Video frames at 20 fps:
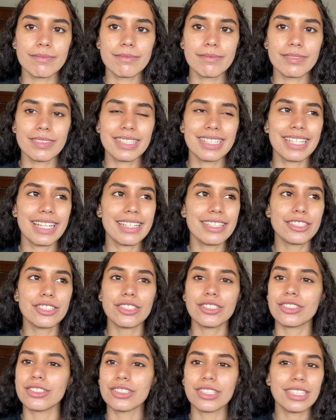that
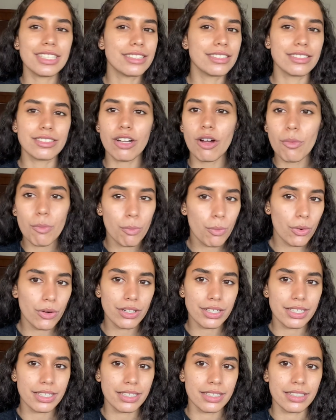it's not
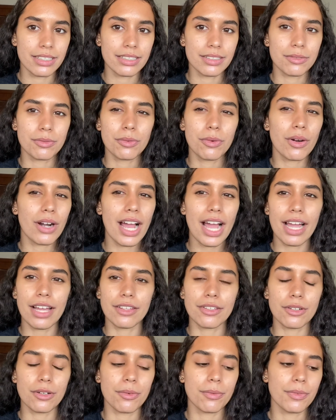working for
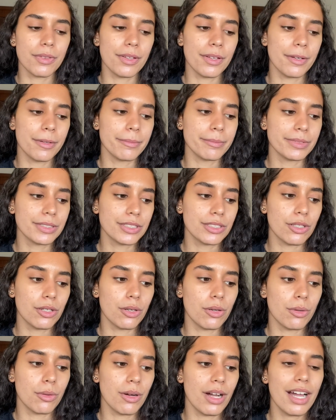either of them.
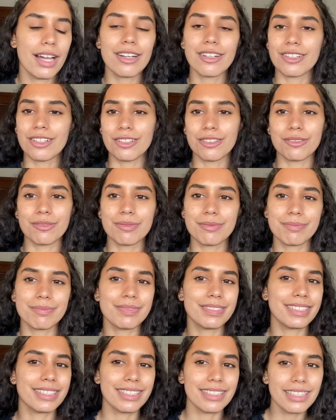So I don't know,
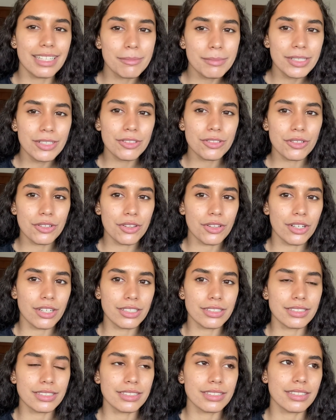let me know your
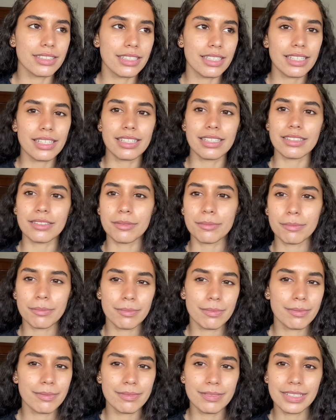thoughts in the
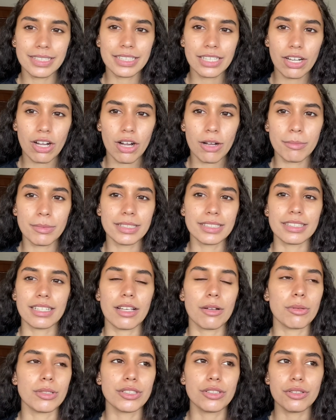in the comments,
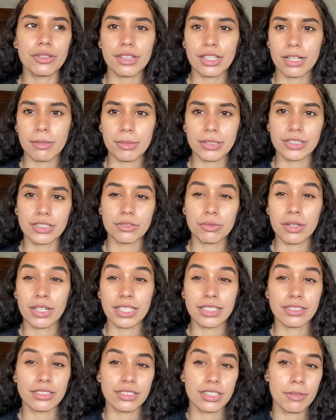like, what do you think about this
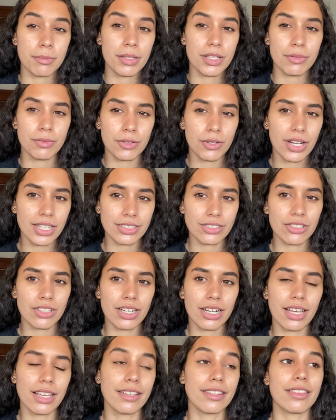relationship, if you actually
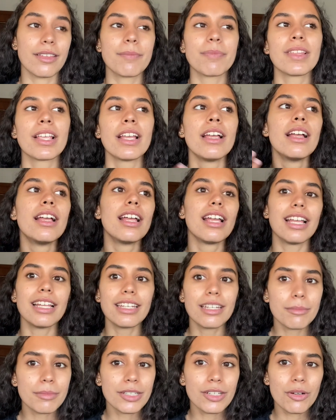like them, and
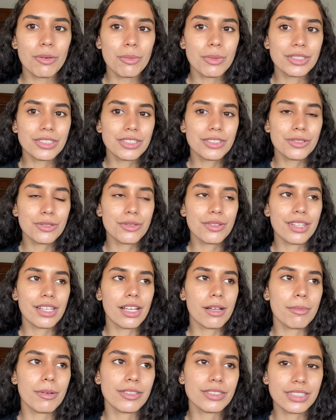let me know what you
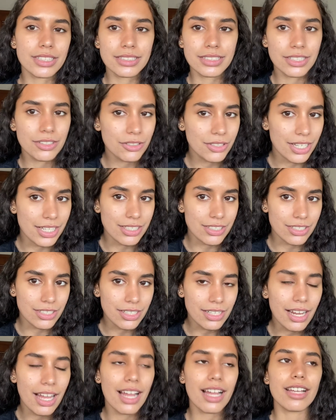think about Sex
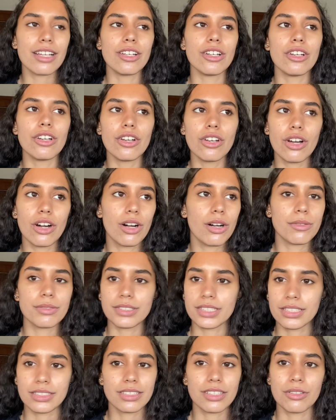Education. I love
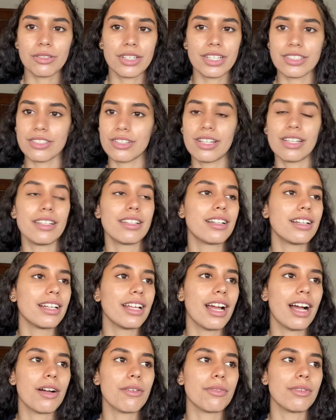Sex Education. I literally
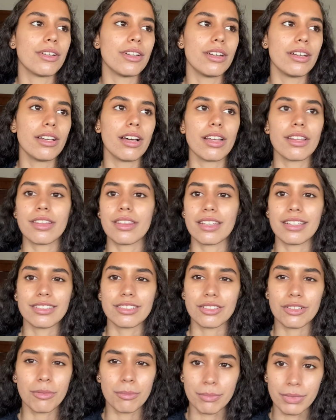have nothing
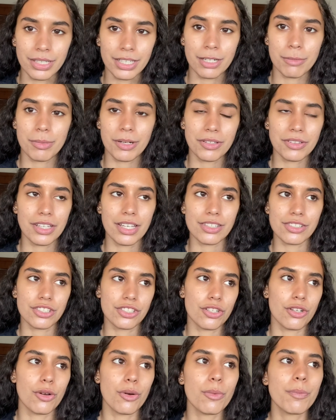to complain about that
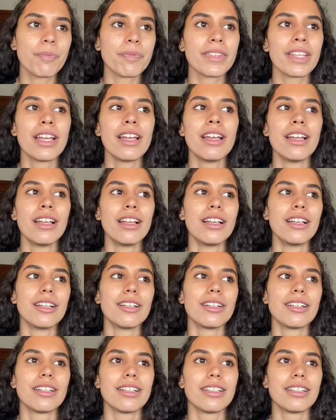show
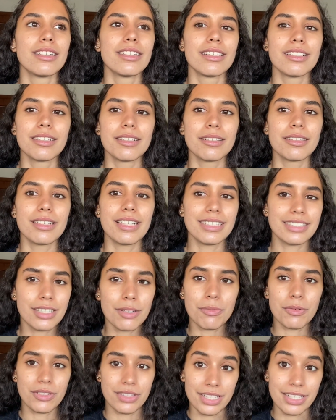
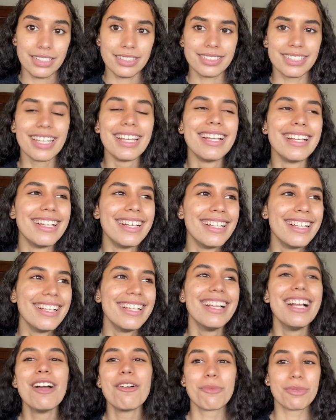except for this
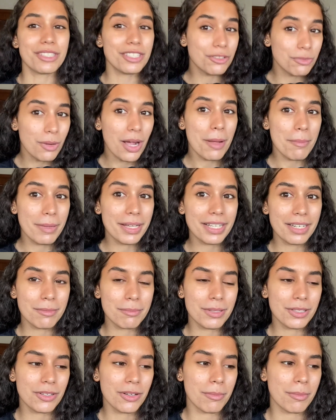which is why I'm making a
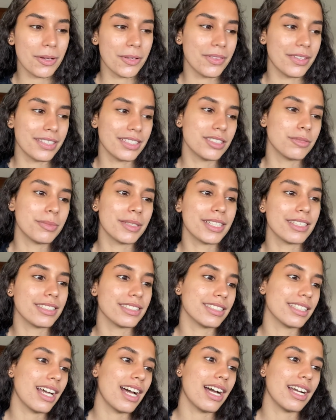video about this,
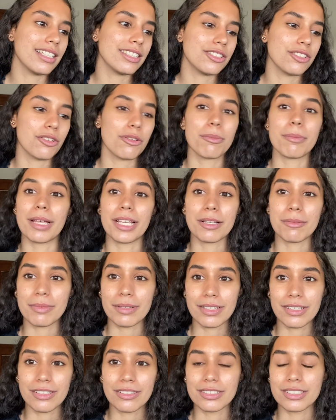because I don't make
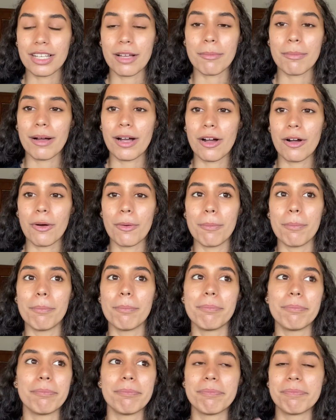videos about,
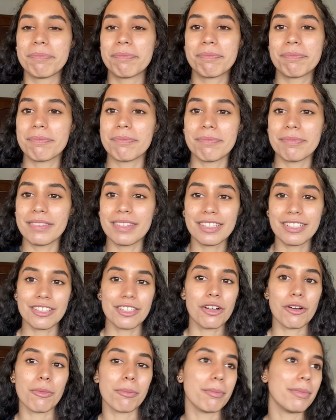you
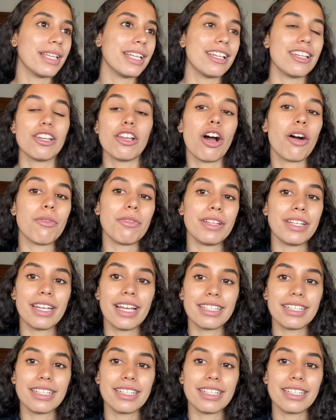know, me loving a